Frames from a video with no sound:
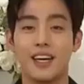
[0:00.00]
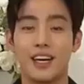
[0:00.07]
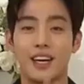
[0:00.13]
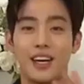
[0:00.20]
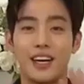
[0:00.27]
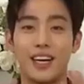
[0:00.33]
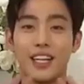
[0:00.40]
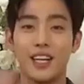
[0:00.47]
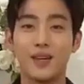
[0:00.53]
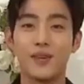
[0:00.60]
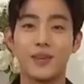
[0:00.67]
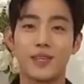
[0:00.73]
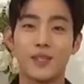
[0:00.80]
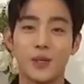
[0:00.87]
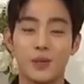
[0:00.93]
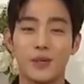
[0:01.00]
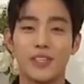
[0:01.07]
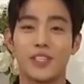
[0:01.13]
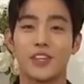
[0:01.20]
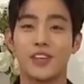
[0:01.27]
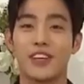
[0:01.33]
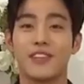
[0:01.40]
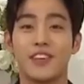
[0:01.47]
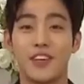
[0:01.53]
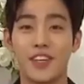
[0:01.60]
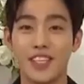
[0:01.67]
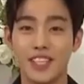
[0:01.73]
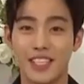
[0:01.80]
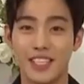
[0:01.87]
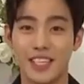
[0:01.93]
Uh, hello, Showbiz Korea
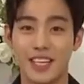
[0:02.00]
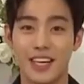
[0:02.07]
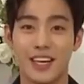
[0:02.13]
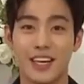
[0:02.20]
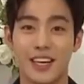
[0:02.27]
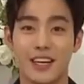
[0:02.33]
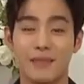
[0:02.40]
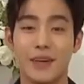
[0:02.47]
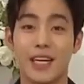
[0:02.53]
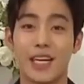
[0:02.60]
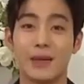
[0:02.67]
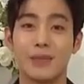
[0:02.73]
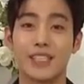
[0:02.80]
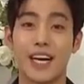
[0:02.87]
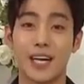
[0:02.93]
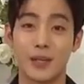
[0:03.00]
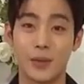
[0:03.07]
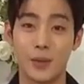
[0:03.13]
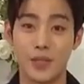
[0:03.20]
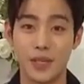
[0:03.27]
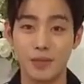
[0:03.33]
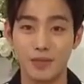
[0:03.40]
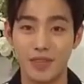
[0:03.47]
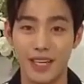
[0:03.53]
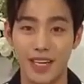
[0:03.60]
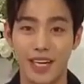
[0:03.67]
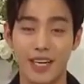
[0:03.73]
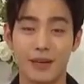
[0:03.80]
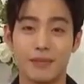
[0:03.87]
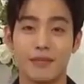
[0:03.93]
viewers. Uh, my name is Ahn Hyo-seop,
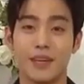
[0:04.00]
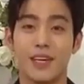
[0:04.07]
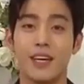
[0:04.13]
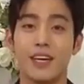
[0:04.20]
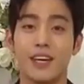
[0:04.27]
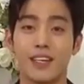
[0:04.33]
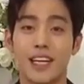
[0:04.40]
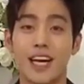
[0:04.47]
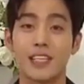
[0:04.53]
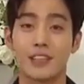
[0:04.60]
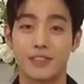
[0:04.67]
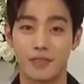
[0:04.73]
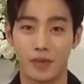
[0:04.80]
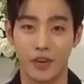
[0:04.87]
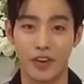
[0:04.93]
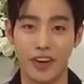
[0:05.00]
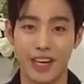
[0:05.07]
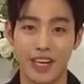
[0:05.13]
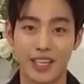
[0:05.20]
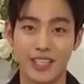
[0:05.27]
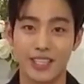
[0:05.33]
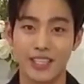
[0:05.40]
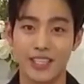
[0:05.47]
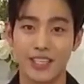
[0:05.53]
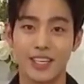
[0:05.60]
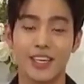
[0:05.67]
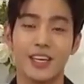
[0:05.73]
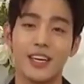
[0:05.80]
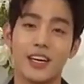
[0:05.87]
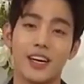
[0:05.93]
and I'm an actor from Korea.
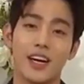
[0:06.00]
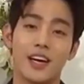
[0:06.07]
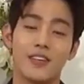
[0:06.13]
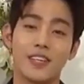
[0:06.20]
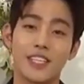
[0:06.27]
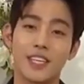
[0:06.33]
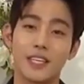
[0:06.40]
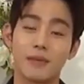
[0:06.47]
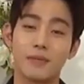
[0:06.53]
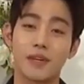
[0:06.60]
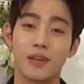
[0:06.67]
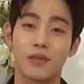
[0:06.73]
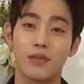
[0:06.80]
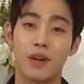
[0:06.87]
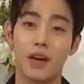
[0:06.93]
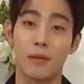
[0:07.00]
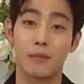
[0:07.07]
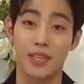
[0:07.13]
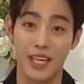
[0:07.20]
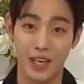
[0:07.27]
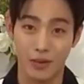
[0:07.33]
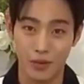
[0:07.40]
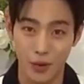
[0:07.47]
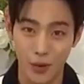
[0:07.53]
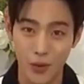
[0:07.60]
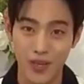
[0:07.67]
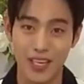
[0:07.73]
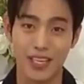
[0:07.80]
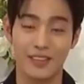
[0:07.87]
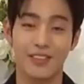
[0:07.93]
Uh, I recently played a, uh, played a role
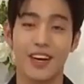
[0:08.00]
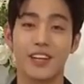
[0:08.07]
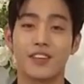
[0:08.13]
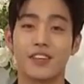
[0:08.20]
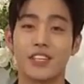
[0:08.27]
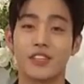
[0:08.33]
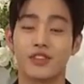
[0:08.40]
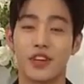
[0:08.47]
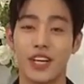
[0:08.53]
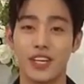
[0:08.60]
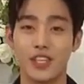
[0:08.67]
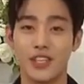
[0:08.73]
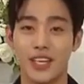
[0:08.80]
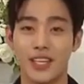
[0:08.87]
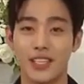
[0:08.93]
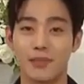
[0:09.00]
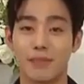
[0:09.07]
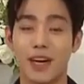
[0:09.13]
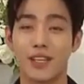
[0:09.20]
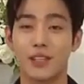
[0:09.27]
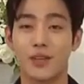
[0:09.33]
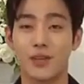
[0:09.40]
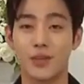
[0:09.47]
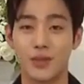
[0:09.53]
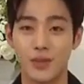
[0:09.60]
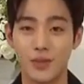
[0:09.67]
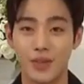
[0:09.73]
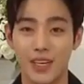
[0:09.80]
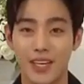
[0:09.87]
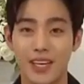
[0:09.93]
in Father is Strange as Park Chul-soo
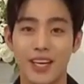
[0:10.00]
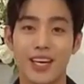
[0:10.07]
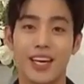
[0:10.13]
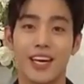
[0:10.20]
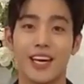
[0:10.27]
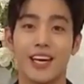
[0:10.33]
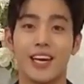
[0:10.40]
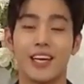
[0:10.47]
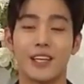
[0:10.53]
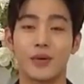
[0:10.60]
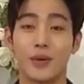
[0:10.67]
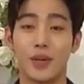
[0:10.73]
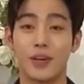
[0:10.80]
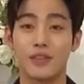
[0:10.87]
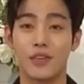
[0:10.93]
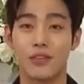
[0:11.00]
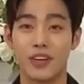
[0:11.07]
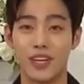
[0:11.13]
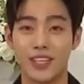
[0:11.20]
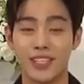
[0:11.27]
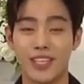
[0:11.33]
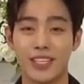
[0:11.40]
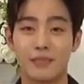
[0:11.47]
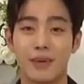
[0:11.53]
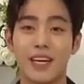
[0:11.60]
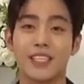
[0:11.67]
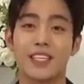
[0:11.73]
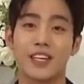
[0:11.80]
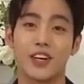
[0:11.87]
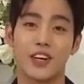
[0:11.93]
and Queen of the Rings as Park
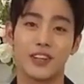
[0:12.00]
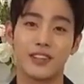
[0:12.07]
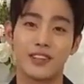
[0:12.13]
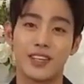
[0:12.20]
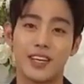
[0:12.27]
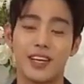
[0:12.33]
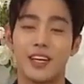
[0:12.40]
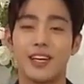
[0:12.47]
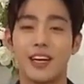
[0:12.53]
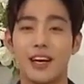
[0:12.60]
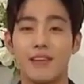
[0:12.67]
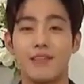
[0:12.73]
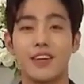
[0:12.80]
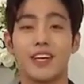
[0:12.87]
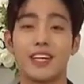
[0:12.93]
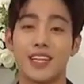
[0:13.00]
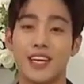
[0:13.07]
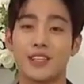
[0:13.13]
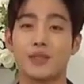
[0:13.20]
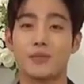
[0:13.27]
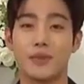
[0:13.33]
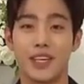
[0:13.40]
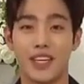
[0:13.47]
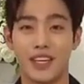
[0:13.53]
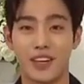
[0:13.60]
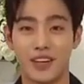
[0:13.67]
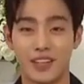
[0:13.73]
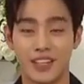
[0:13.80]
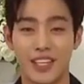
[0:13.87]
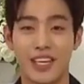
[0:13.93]
Se-gun. I'm very glad to be here
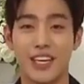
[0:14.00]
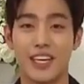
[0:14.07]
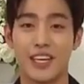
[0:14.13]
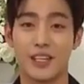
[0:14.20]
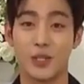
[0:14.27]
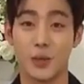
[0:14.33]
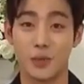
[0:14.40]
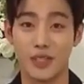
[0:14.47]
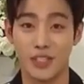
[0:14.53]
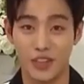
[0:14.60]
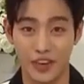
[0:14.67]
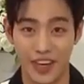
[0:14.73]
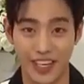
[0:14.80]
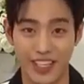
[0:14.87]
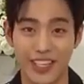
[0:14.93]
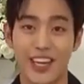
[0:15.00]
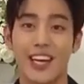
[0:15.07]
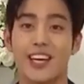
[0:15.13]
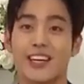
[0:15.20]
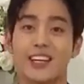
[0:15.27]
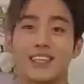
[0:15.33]
on showbiz Korea today.